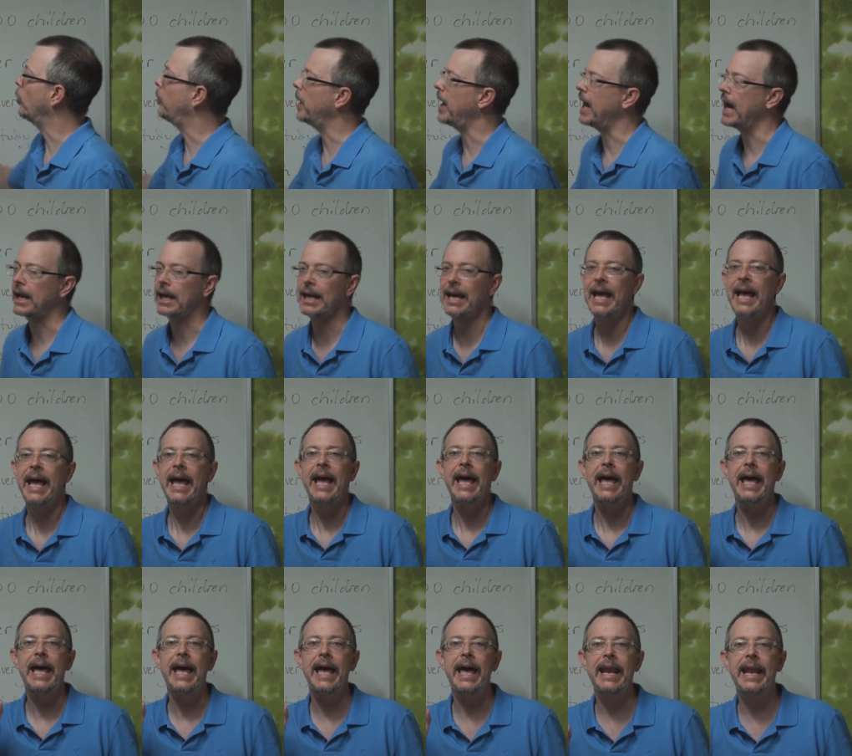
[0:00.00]
go back.
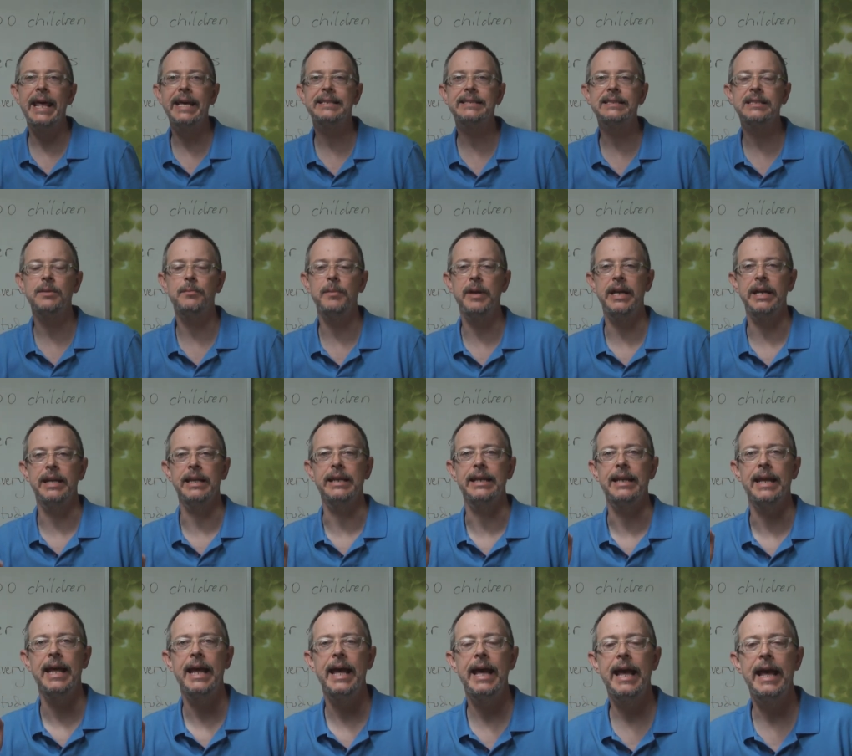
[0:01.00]
An estimated,
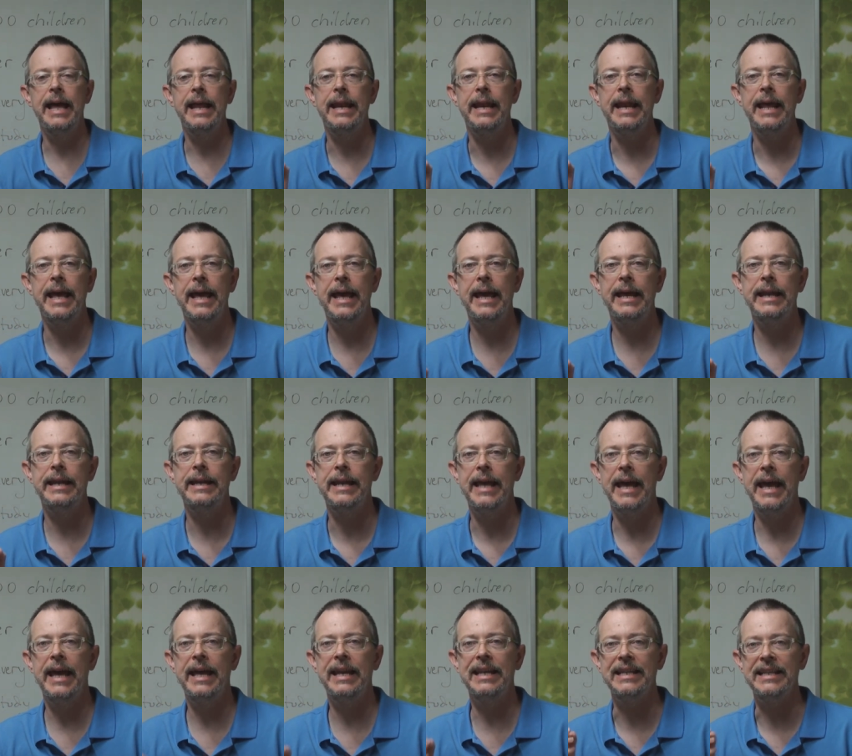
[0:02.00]
N,
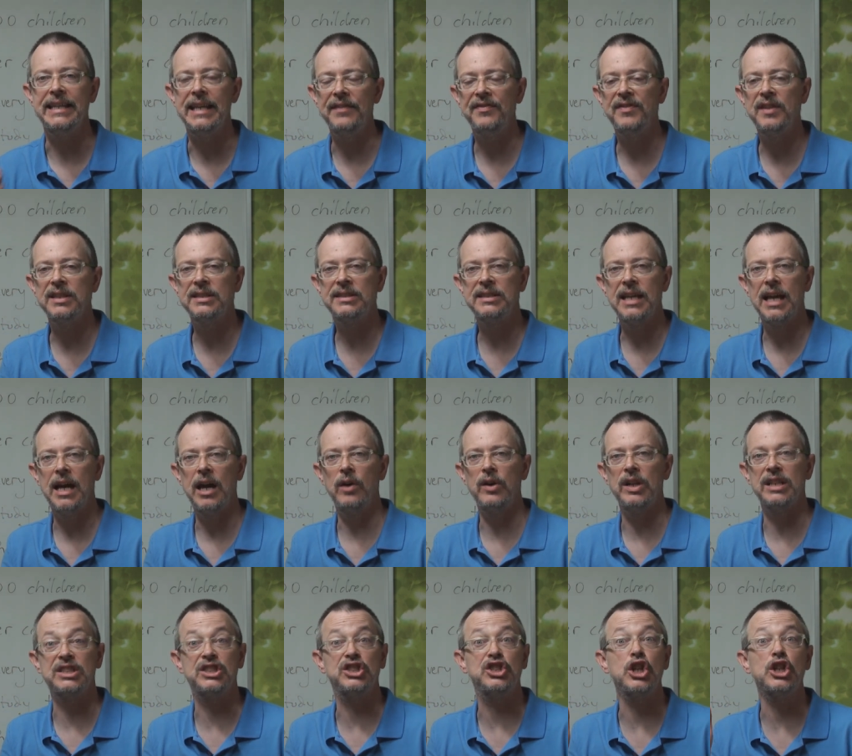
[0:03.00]
get the
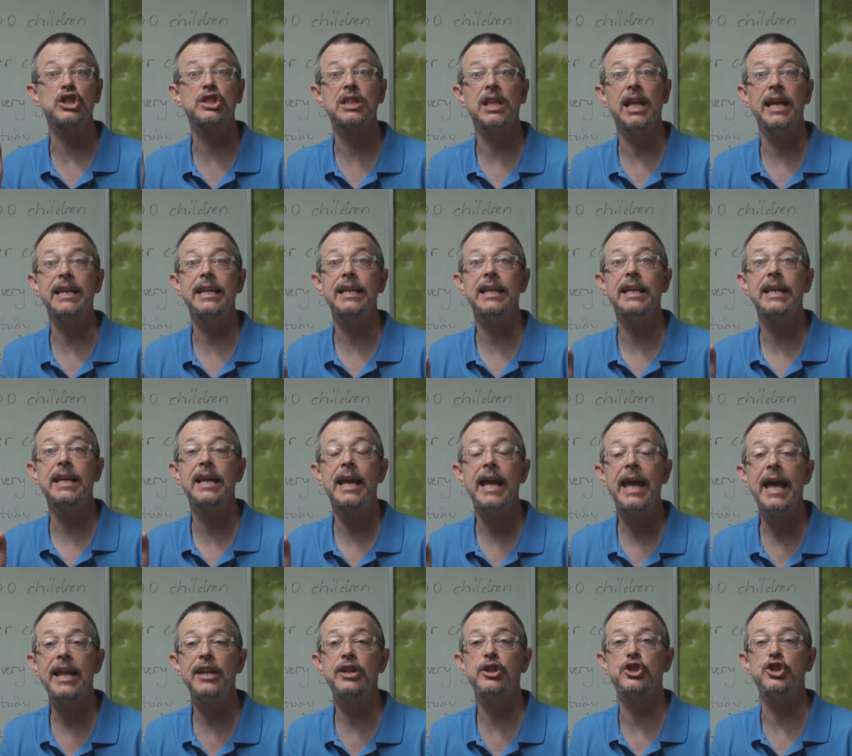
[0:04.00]
sound, it's just like
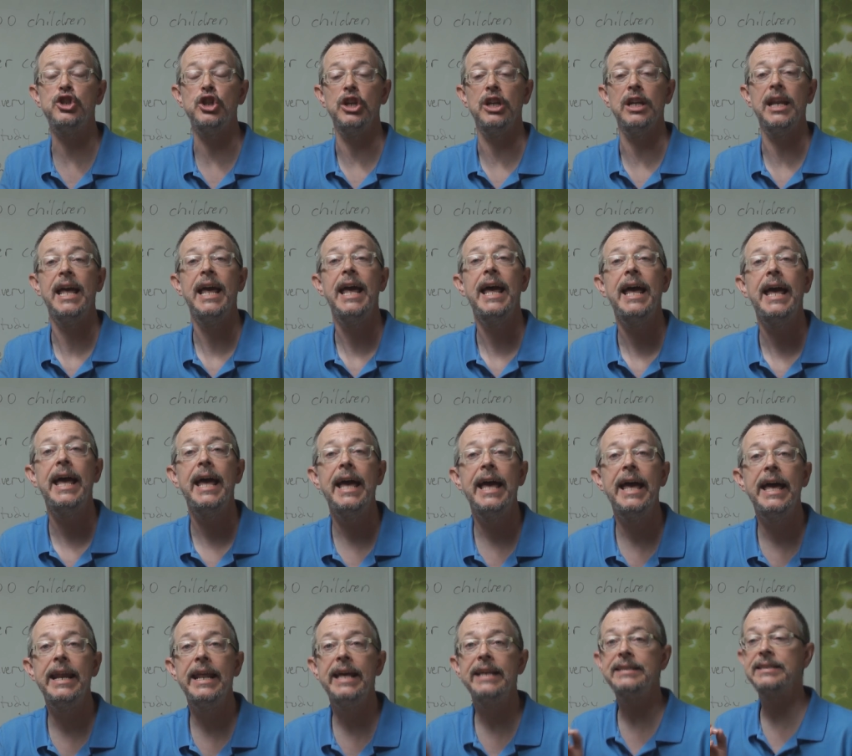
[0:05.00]
engine.
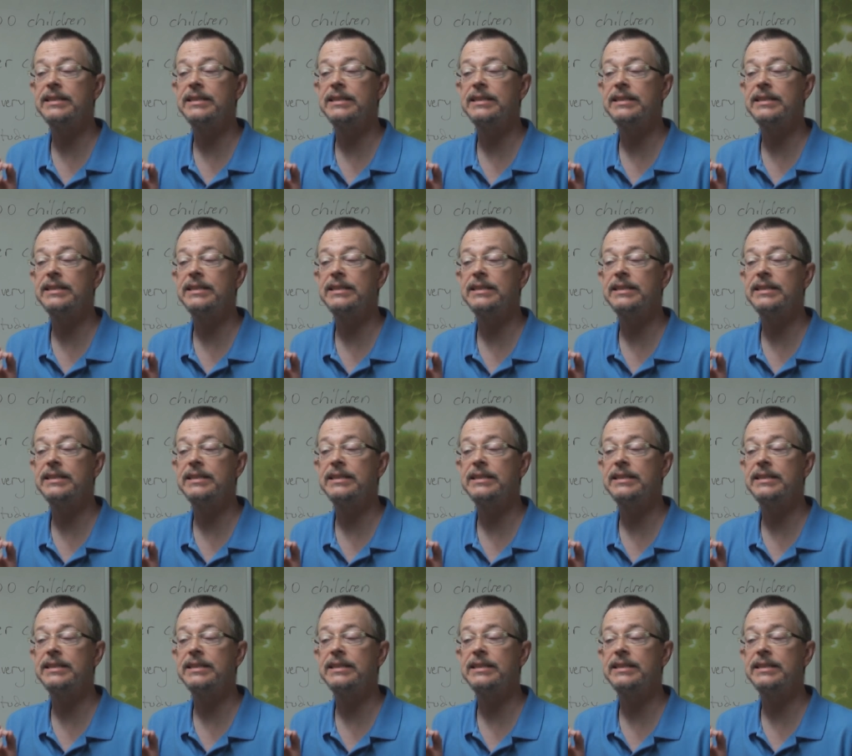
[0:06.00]
An